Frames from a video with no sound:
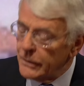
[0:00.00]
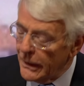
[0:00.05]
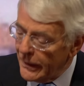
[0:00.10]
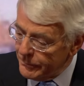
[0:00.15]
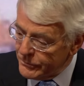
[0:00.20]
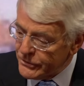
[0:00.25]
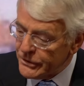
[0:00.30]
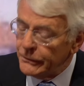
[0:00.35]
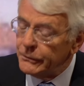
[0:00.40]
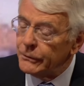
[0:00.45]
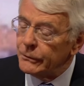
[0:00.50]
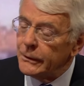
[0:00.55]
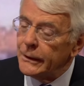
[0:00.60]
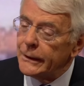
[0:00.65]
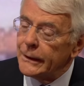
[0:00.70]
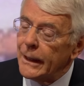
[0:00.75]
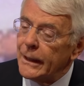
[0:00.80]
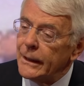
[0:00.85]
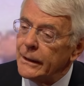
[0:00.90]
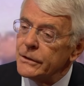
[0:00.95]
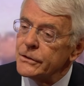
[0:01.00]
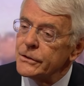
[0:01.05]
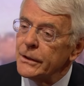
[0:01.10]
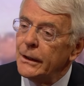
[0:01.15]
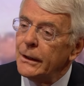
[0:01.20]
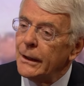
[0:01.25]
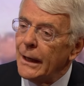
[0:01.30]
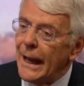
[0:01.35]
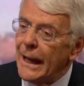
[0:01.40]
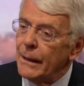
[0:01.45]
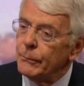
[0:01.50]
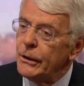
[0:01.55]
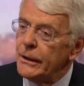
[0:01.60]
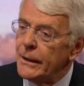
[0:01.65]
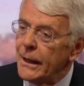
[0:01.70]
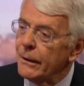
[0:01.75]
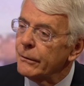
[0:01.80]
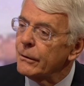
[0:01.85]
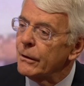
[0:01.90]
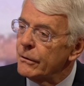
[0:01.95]
Absolutely, Keynes. And we
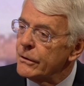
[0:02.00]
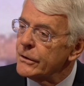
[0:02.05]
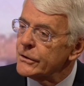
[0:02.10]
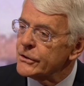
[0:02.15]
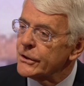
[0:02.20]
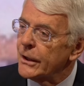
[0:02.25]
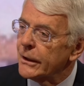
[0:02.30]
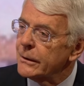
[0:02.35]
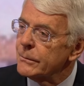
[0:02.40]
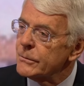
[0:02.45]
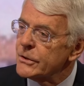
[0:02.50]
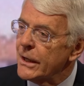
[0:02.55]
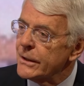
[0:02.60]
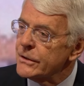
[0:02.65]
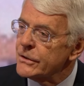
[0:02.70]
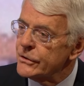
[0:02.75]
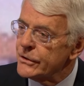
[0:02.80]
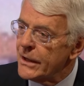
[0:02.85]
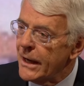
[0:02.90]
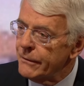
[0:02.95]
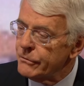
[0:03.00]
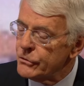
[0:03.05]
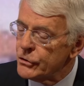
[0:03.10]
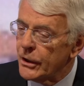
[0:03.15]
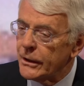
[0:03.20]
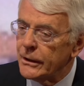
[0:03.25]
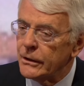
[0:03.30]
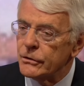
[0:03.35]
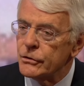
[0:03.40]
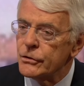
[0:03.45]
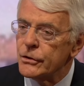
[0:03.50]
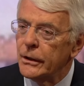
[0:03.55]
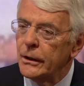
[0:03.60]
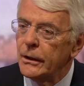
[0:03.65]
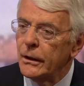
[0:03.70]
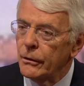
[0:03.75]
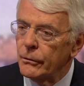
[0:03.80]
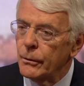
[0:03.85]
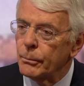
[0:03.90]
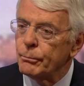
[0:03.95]
now know that circumstances have changed.
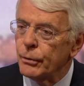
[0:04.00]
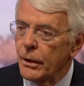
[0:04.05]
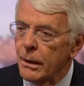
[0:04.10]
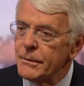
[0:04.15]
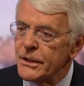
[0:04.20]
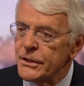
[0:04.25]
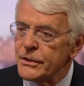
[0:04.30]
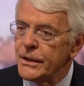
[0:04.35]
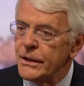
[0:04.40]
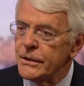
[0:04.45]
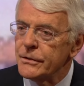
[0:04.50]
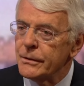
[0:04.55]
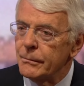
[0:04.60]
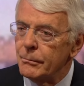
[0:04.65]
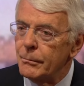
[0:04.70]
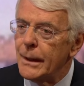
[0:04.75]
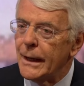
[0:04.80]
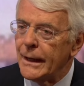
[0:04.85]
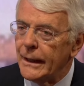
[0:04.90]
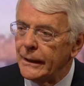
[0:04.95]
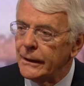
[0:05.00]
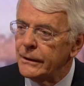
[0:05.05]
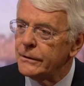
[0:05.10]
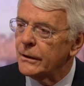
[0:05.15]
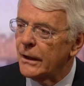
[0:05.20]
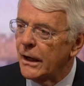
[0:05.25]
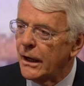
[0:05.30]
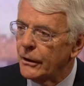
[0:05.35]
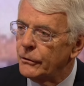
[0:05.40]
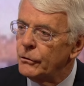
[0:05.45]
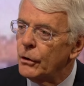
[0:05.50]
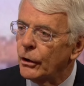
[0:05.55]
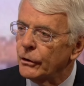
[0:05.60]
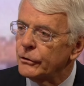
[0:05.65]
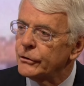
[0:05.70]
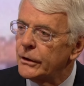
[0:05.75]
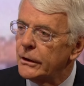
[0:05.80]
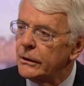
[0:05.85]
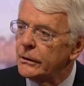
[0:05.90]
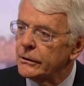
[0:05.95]
The promises made are
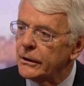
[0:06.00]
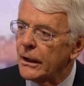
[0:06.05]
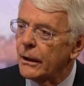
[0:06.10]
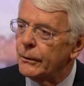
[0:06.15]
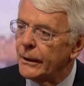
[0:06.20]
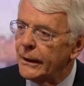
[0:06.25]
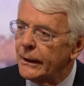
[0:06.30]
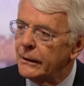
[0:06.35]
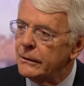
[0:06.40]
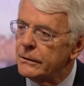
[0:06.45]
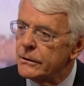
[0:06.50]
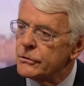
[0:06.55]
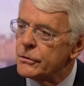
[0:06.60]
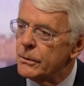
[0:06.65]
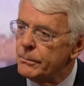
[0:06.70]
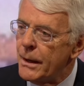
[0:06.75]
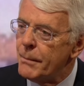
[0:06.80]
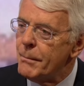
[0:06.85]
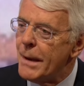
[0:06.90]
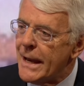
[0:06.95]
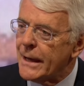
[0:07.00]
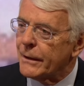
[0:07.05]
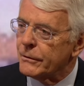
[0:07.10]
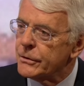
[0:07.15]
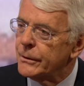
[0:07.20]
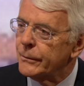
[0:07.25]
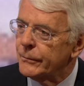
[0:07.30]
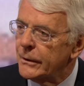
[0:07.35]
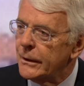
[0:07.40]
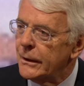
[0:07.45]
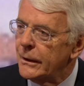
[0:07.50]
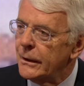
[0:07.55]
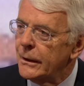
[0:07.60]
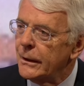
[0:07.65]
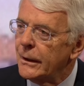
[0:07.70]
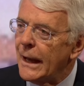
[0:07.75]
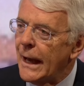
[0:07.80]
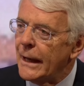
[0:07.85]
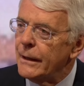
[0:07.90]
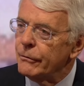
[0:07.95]
not going to be met.
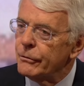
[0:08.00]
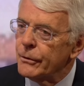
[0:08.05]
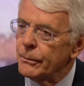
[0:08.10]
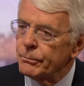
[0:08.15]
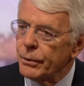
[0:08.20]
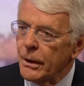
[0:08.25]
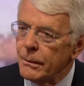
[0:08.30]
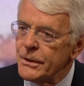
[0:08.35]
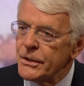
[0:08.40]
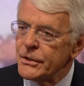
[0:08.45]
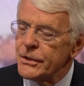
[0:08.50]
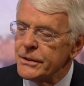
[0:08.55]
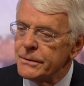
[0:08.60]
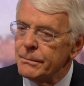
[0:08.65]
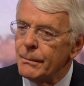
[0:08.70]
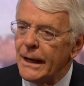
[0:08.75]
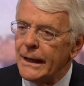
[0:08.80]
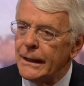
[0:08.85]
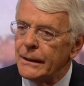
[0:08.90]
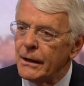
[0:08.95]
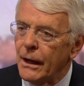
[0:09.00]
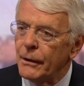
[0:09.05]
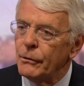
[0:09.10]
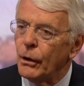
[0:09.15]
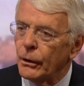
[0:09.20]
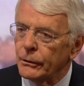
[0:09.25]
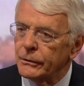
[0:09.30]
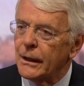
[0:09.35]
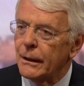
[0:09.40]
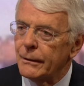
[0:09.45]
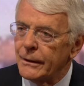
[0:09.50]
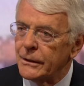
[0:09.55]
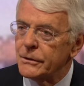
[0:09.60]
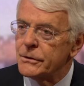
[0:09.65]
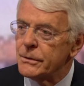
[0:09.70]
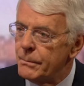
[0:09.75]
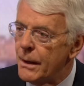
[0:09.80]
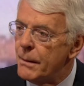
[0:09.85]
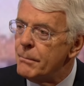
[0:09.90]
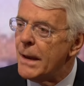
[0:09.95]
And if the promises made are not going
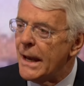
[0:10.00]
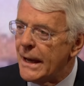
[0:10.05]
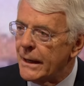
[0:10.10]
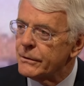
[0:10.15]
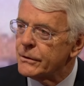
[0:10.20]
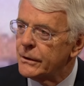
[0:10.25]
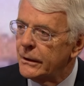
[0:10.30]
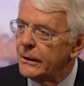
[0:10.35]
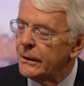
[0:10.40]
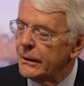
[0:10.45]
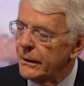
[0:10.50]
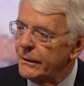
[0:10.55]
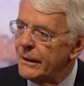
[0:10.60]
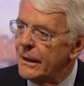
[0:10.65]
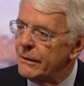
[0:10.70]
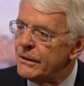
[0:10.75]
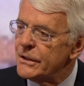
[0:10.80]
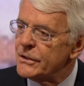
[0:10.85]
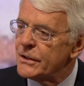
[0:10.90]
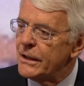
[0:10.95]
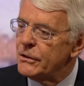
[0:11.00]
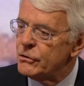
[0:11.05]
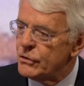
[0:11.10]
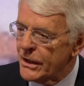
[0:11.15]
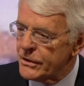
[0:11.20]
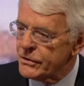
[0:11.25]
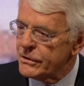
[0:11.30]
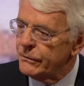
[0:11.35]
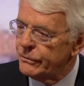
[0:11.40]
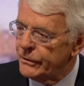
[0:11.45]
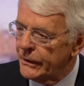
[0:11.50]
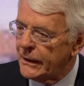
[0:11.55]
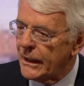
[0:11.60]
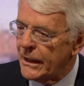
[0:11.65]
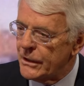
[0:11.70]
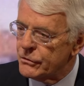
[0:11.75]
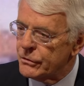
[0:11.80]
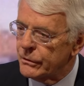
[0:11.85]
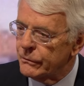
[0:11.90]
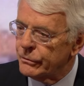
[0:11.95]
to be met, there is a
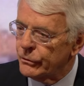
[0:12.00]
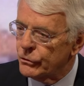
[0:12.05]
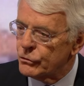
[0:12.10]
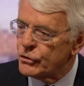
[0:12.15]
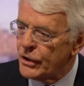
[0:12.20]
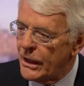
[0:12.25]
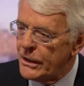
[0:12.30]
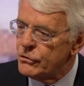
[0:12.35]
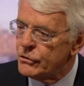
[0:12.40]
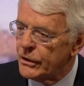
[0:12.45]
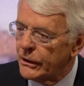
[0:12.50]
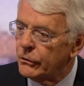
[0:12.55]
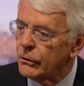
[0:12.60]
justification for changing